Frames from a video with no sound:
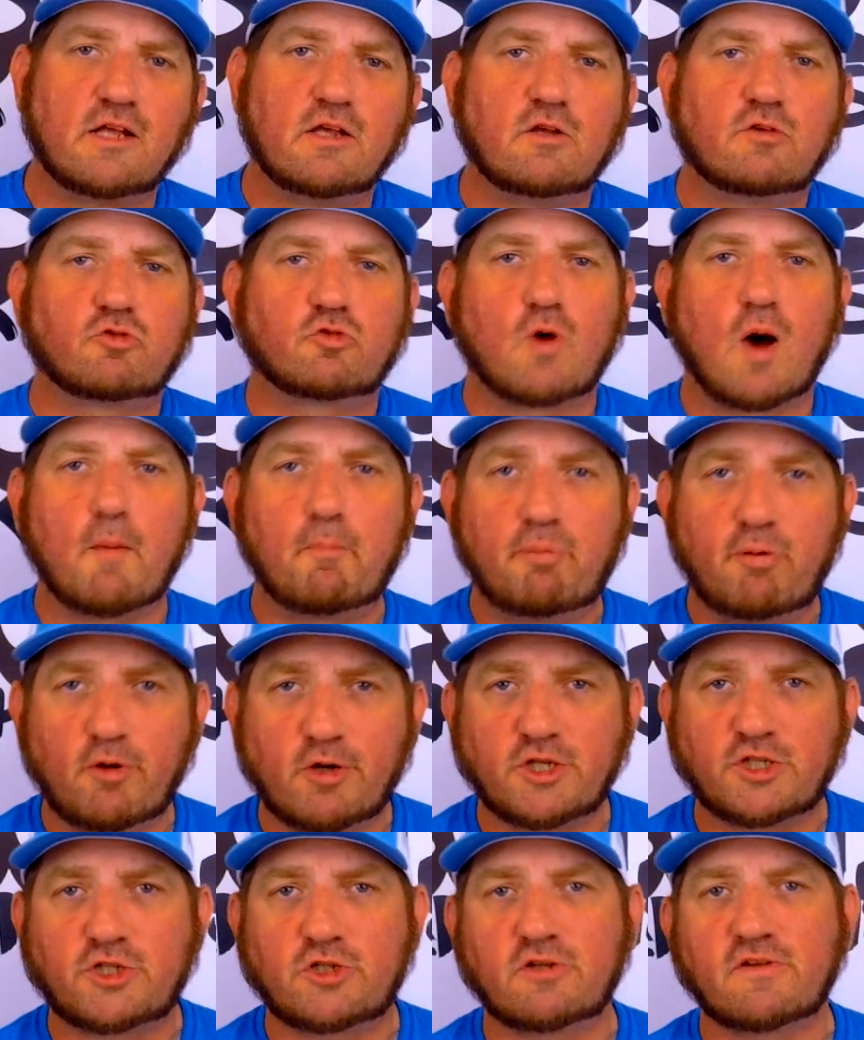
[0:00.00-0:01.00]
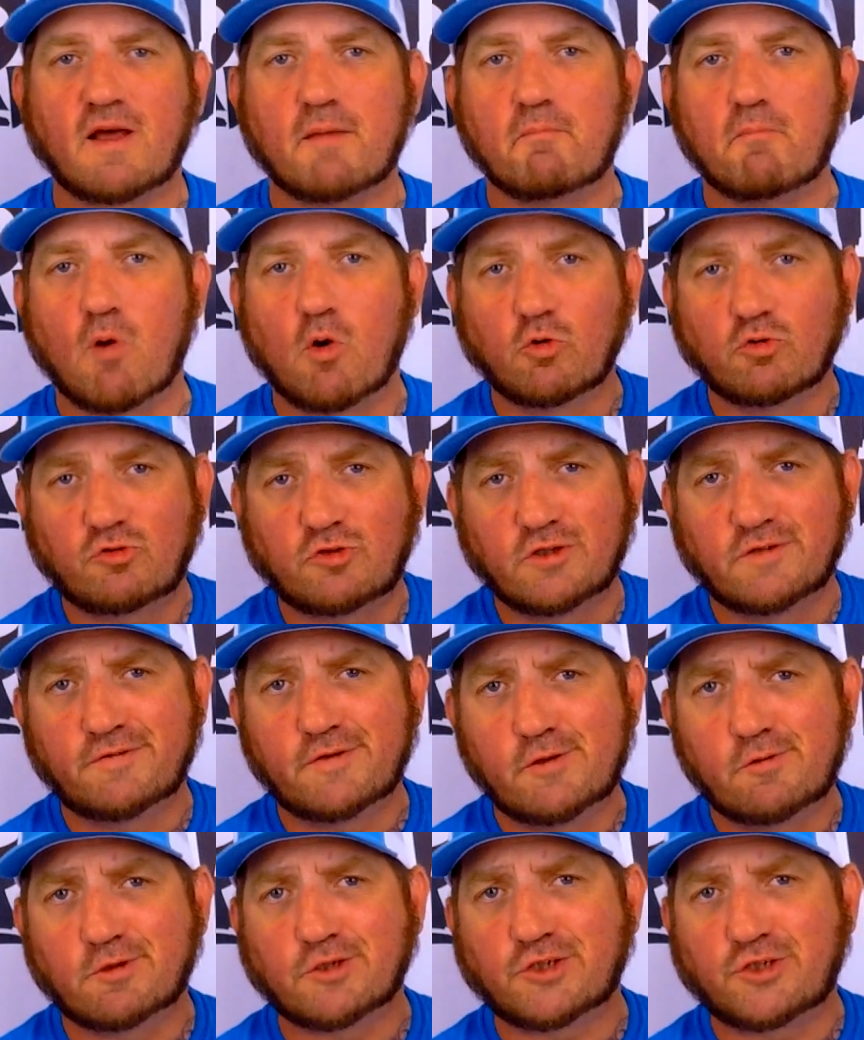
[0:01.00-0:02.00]
So I'm pretty sure that most of
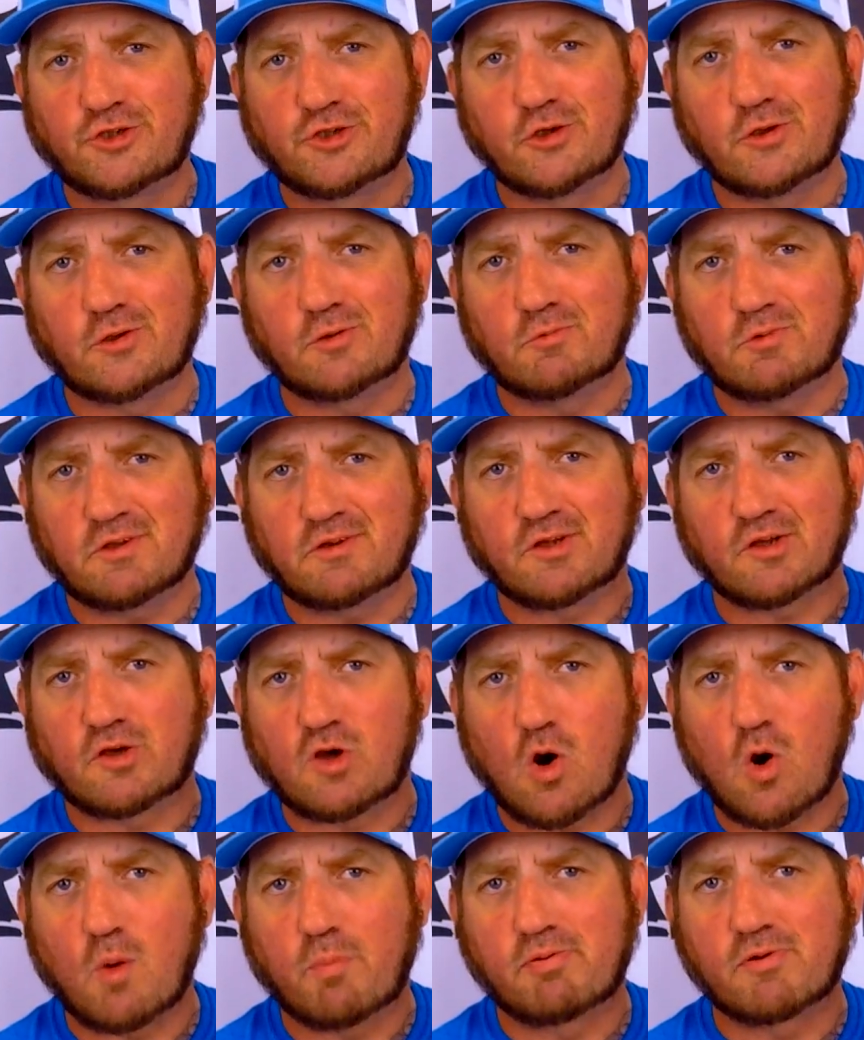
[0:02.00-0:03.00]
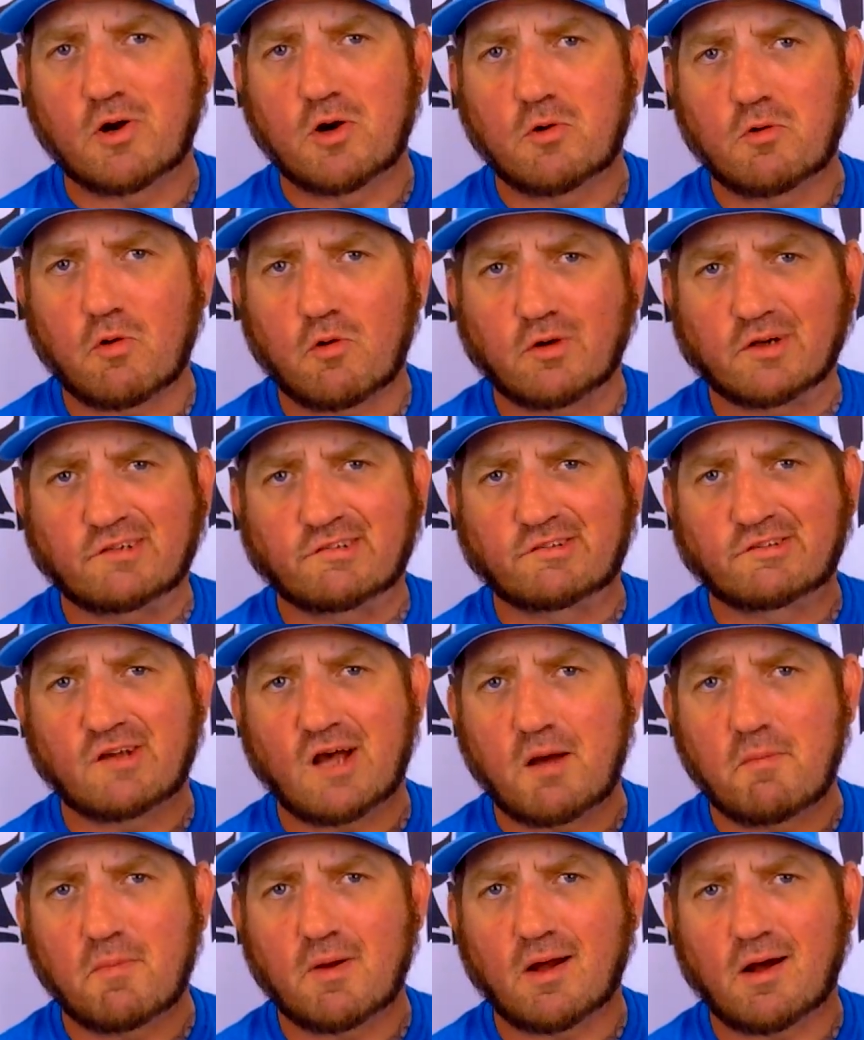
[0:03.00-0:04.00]
you are shooting with the GoPro or
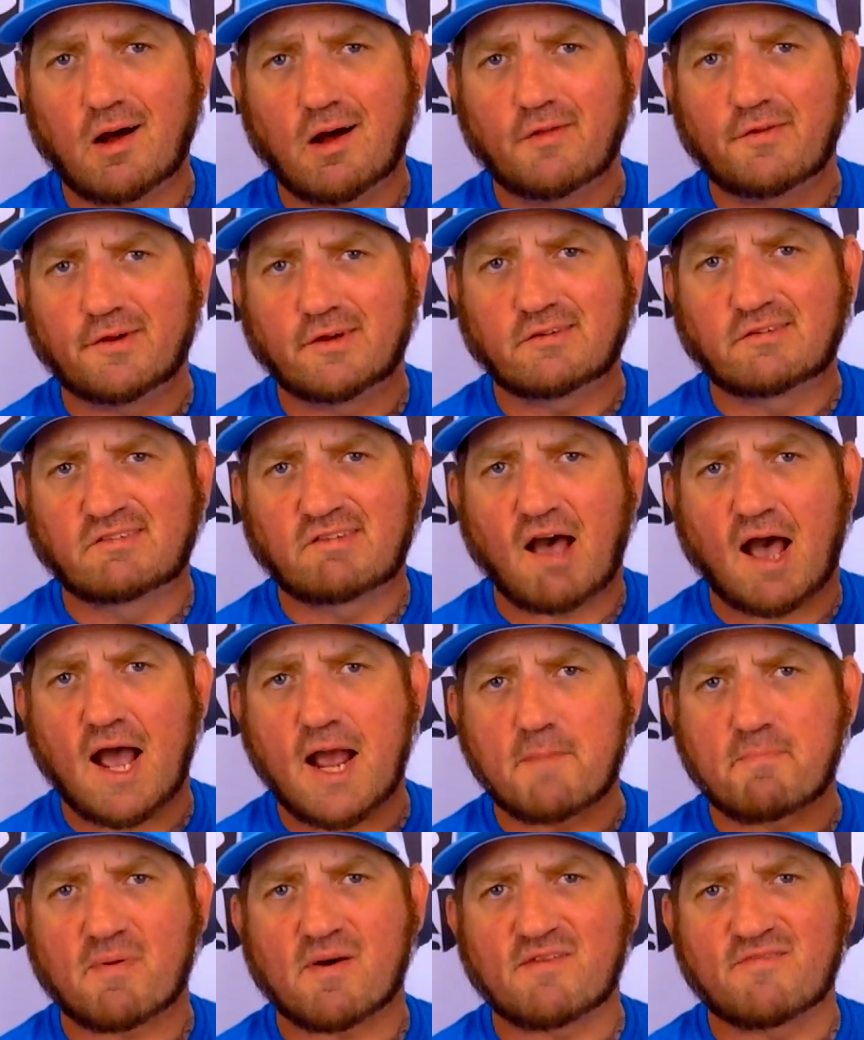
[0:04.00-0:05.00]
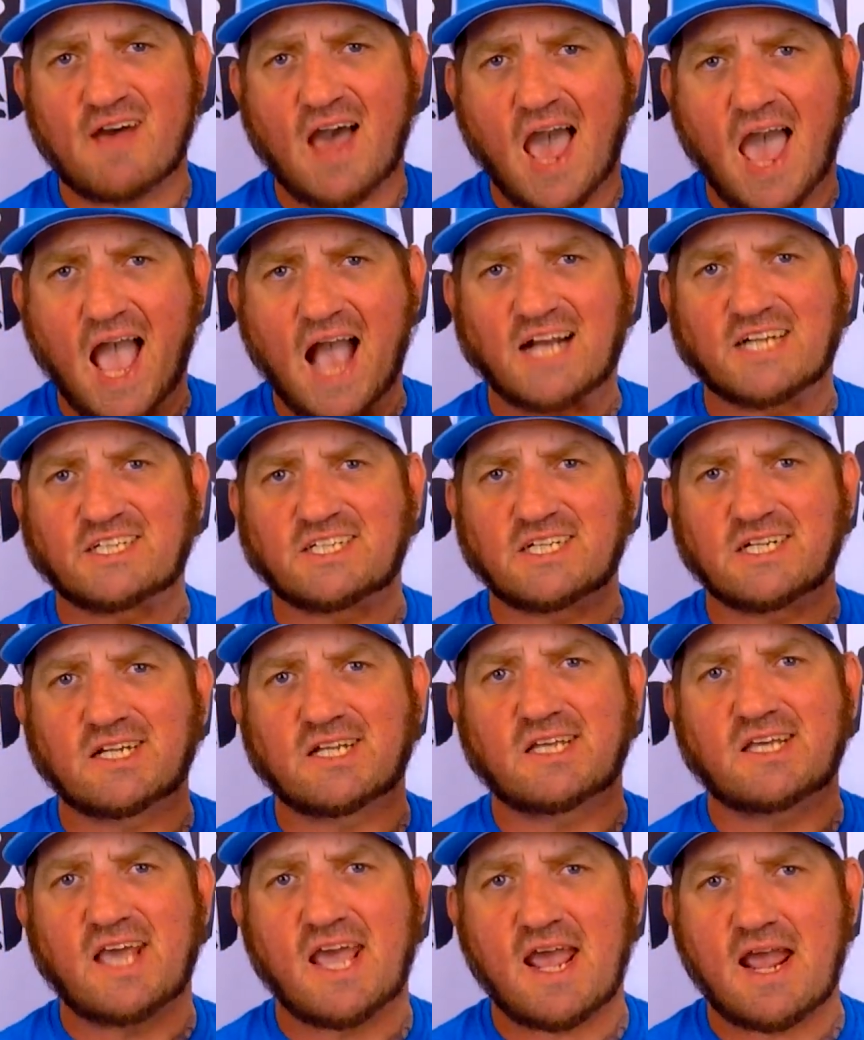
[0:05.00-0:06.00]
some other type of action
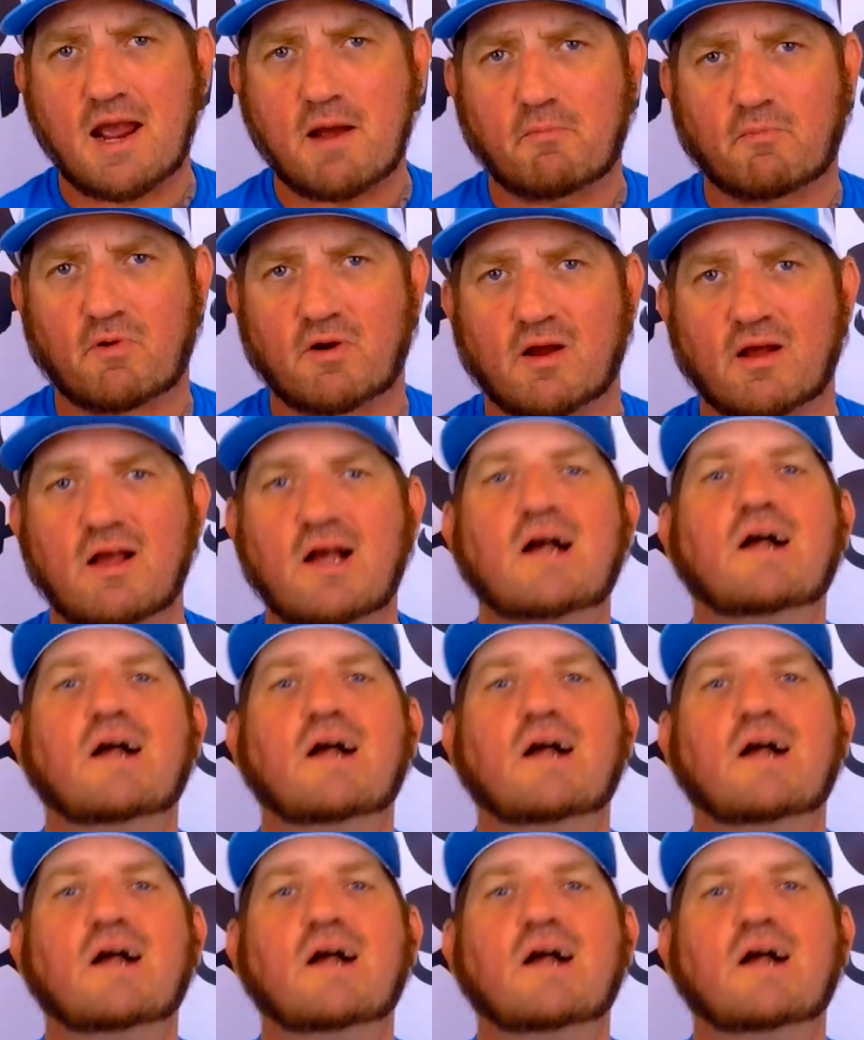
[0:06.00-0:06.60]
camera.